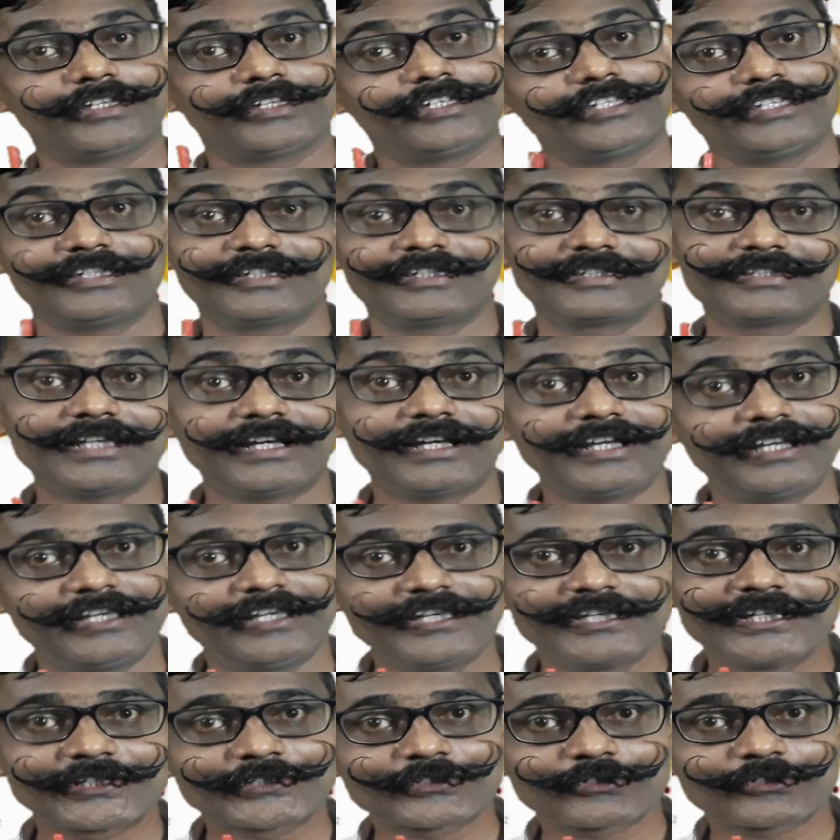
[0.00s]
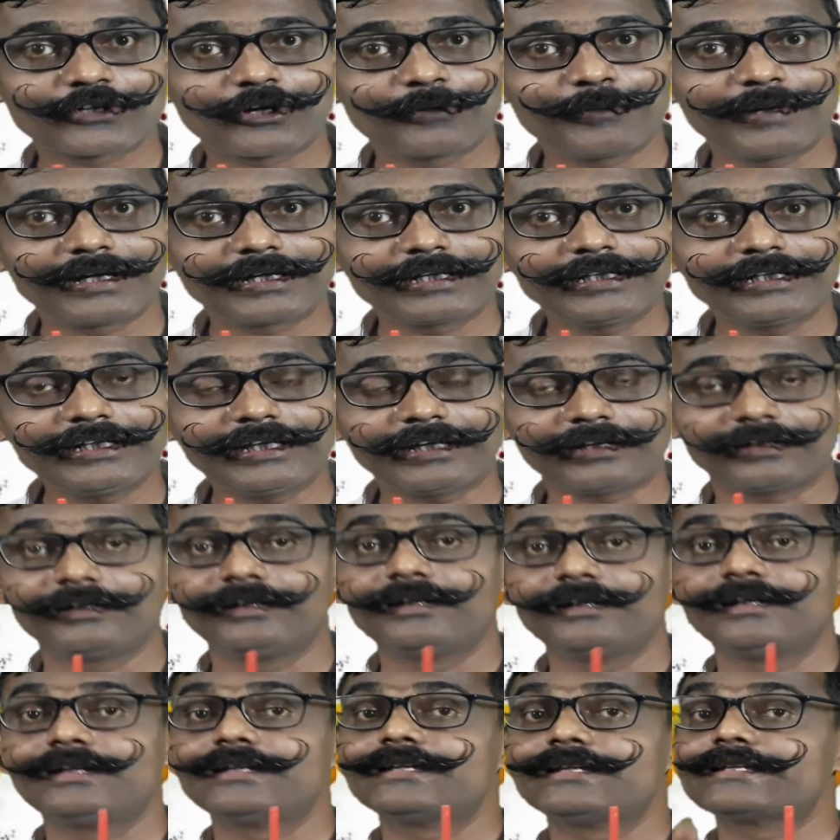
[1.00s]
Is that dz square orbital clear?
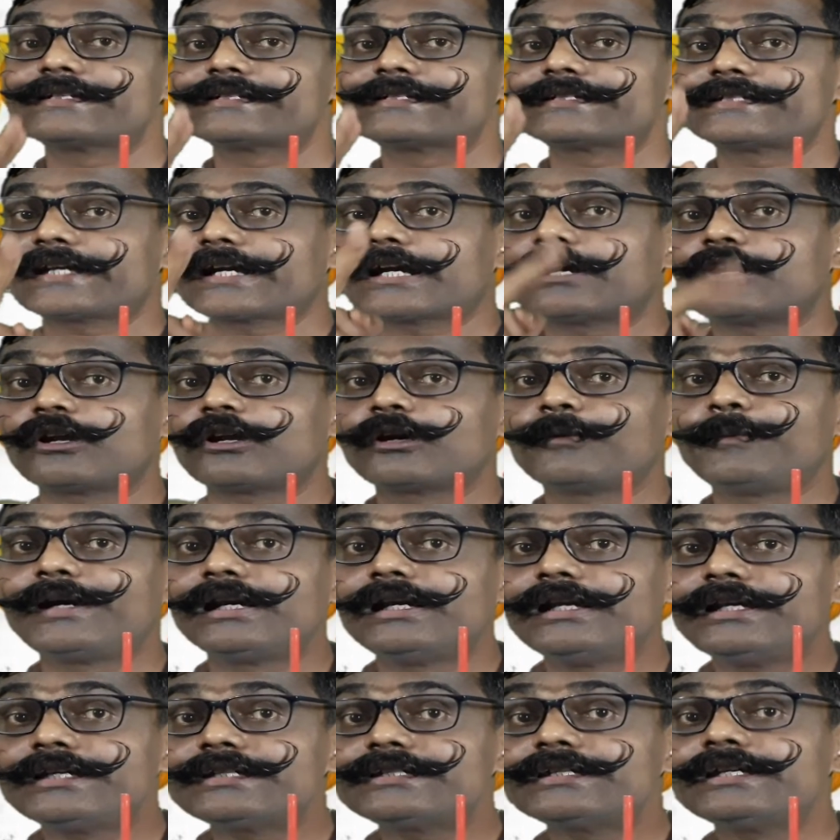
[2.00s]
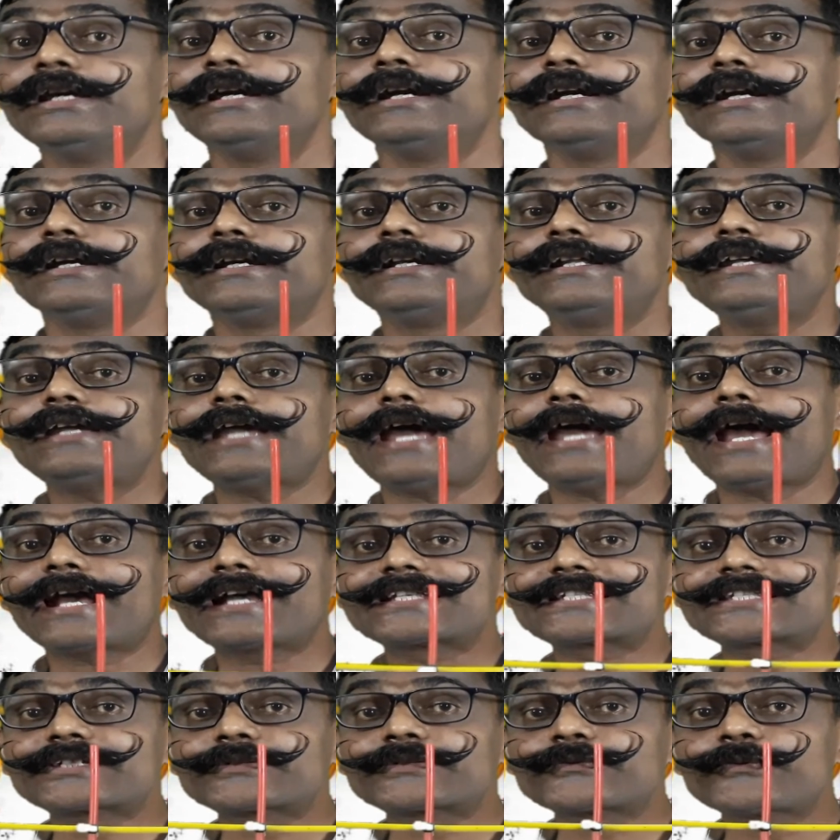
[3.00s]
Second orbital is dx
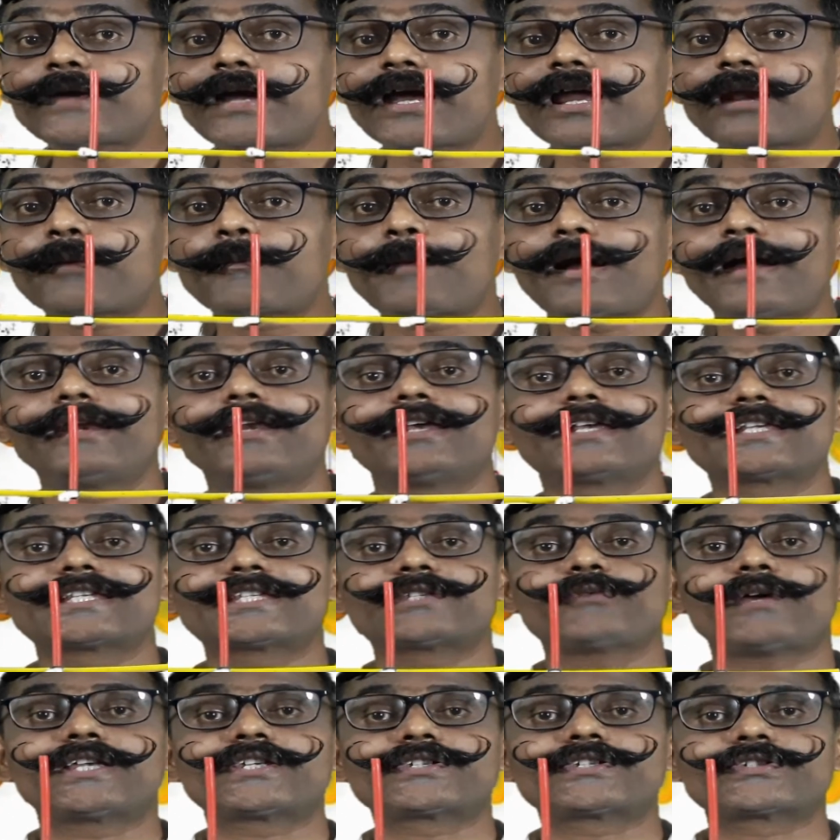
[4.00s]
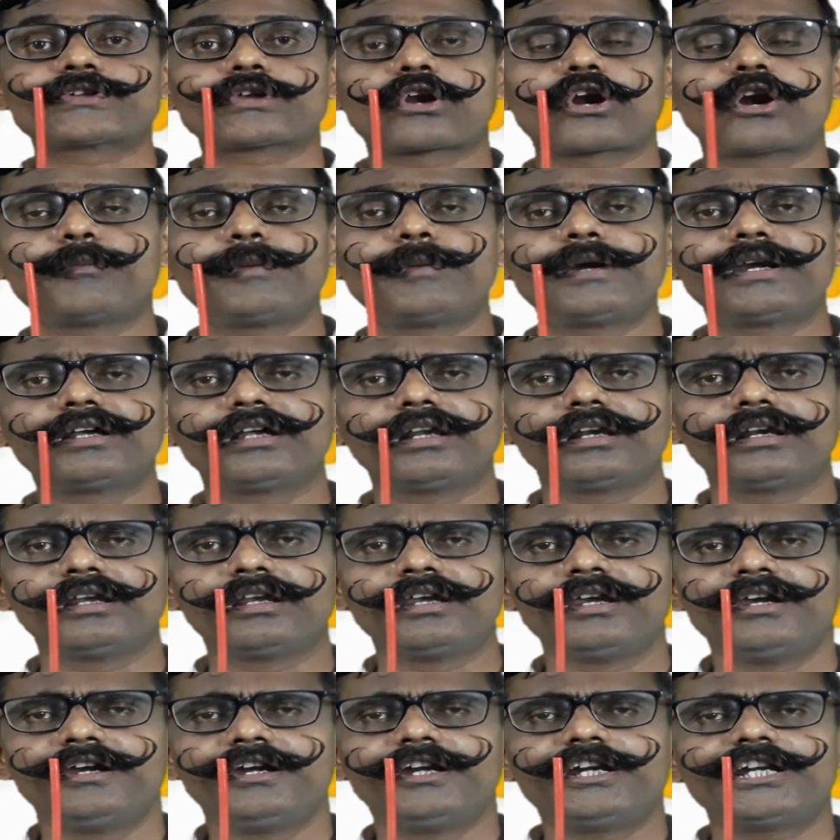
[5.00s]
square minus y square orbital.
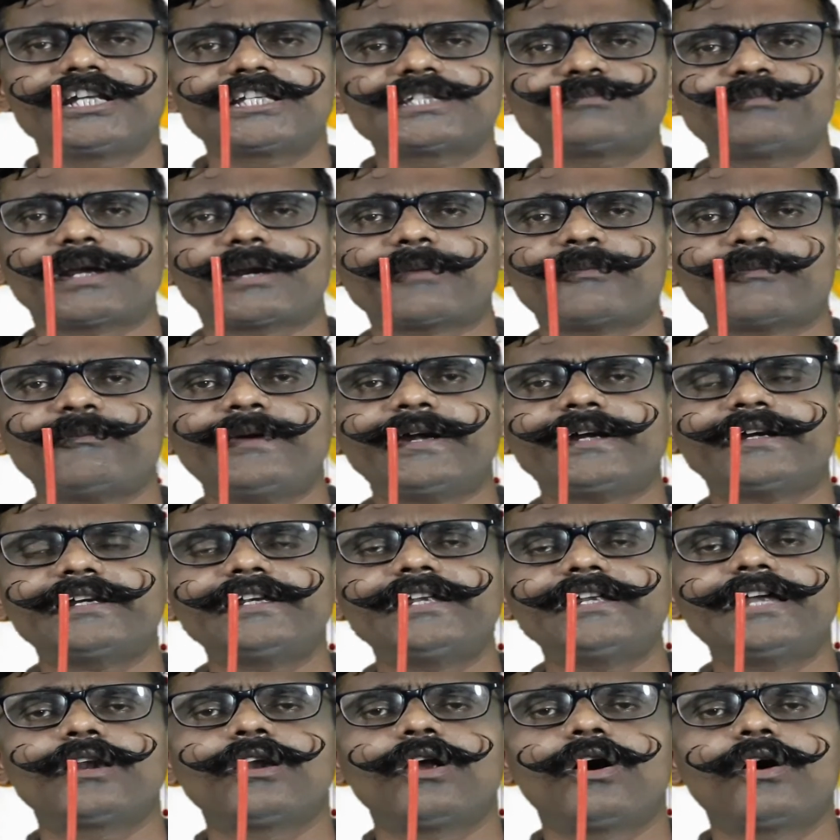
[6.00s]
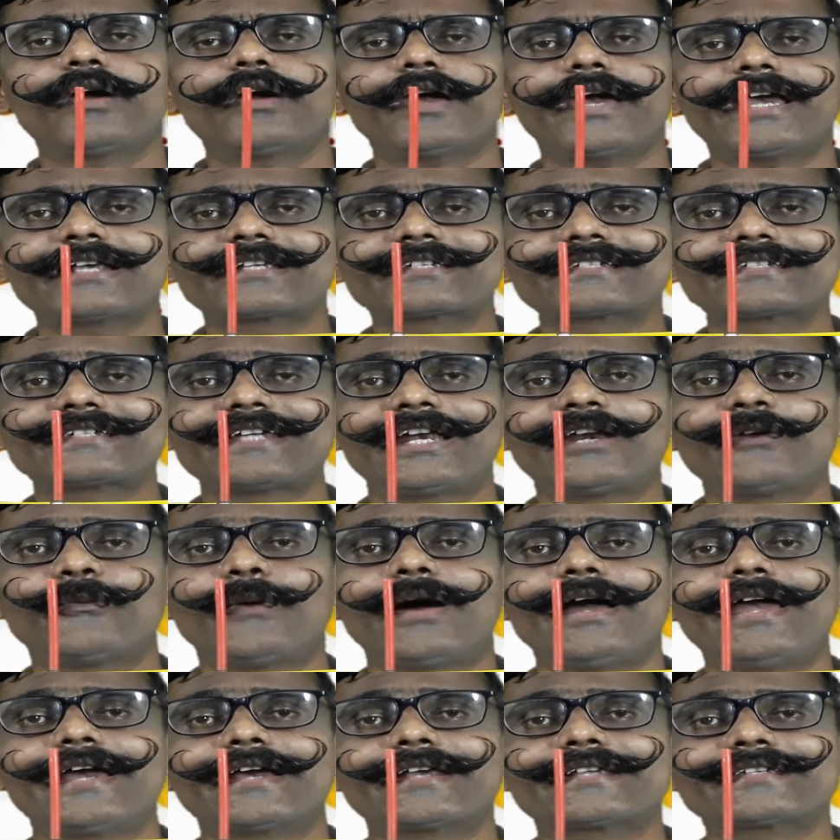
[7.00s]
It is perfectly along x and
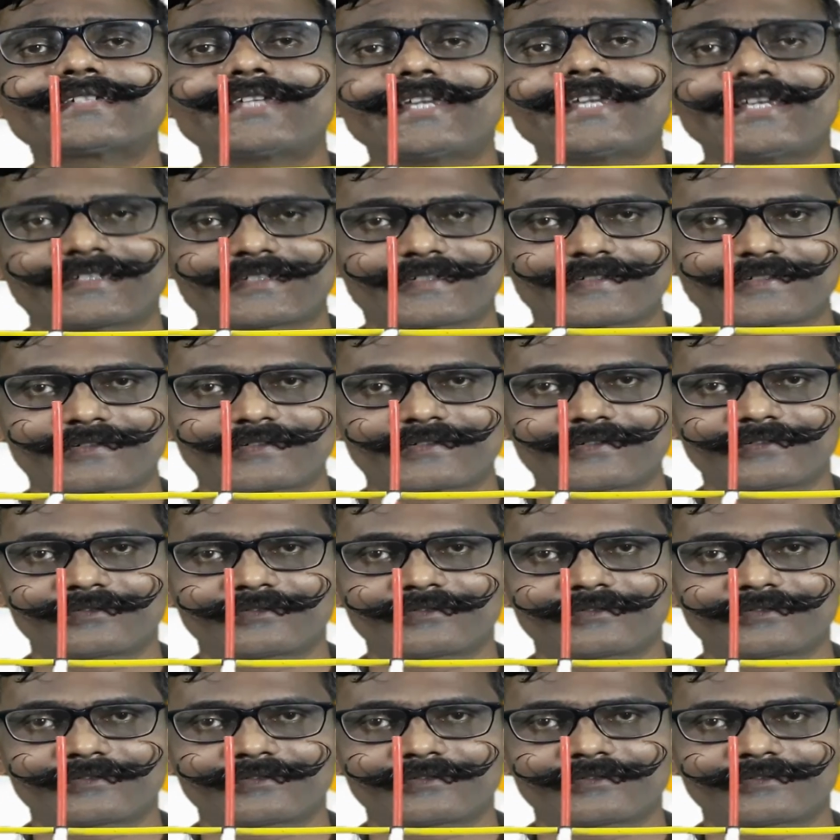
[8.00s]
y axis.